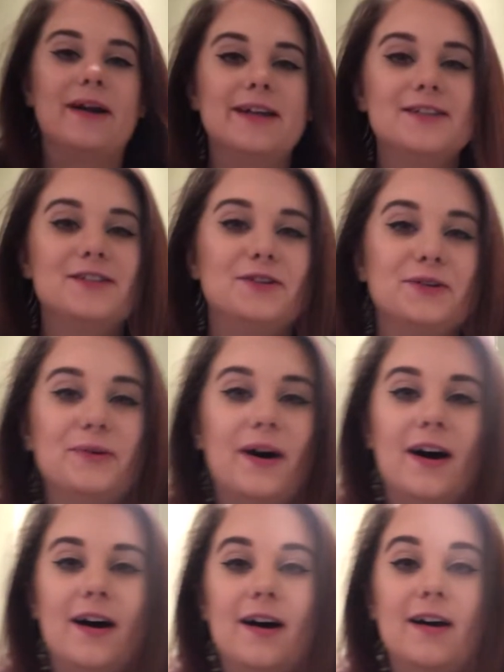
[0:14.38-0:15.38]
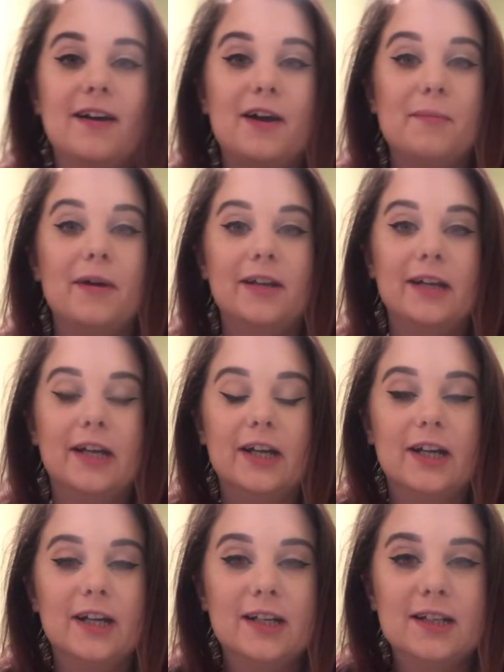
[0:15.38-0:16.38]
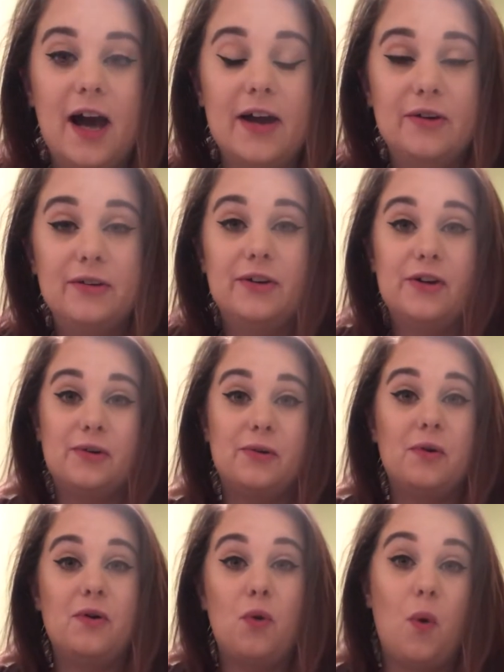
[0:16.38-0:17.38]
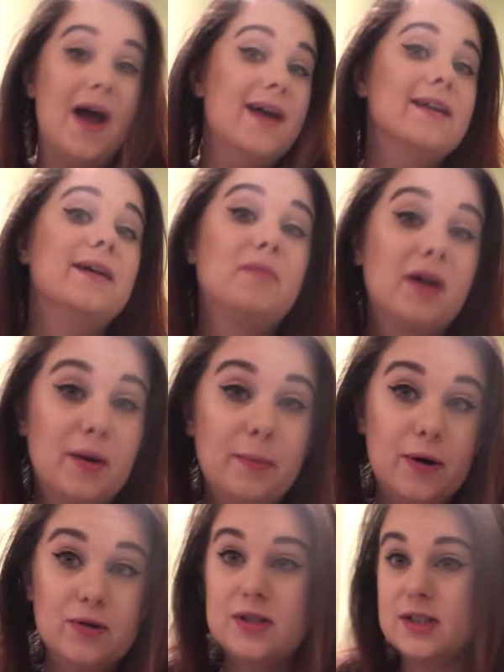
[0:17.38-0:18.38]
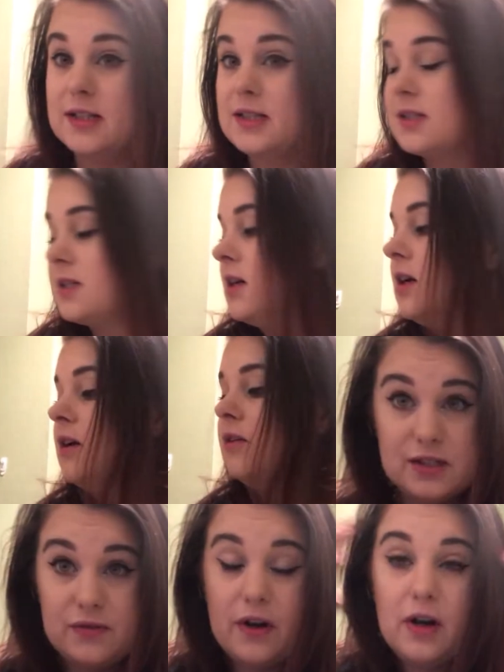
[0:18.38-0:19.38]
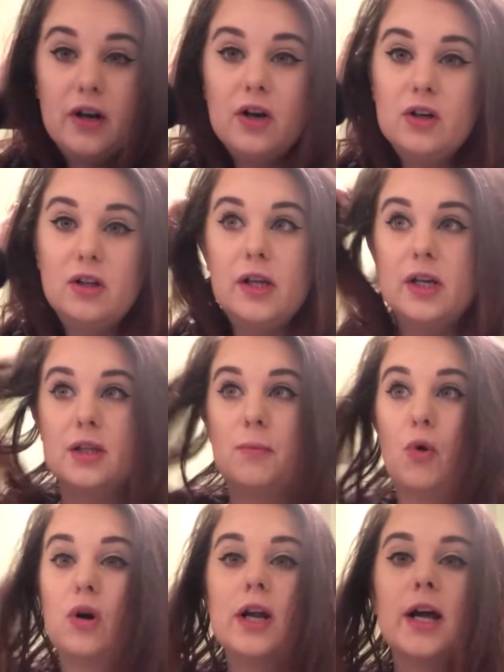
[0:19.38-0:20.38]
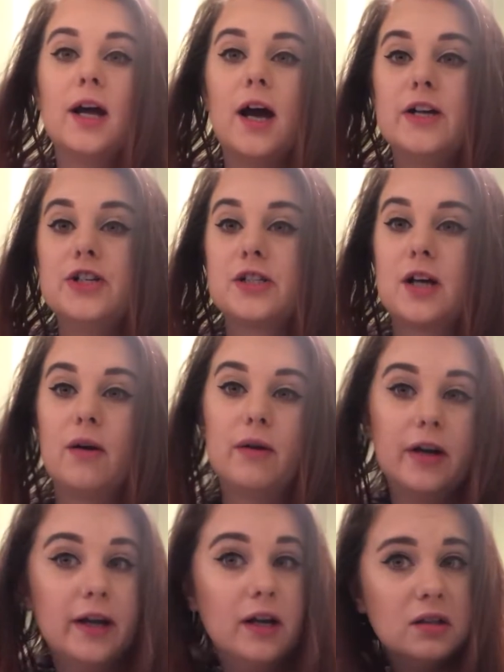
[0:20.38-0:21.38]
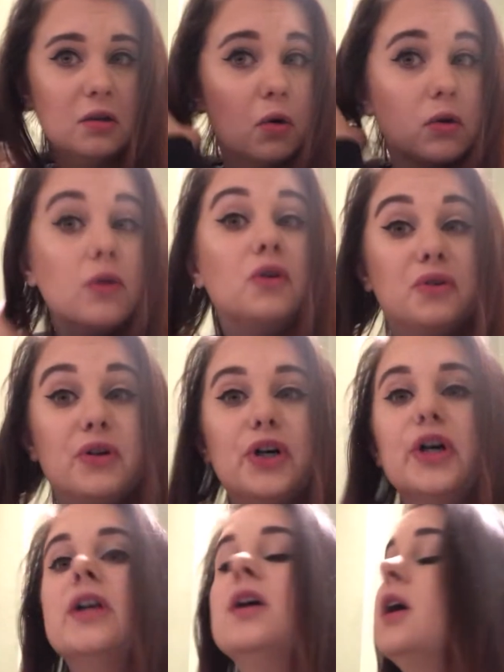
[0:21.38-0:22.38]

wanted to come on here. I don't know when I'm gonna post this. It's very early in the morning. I just got ready. Good.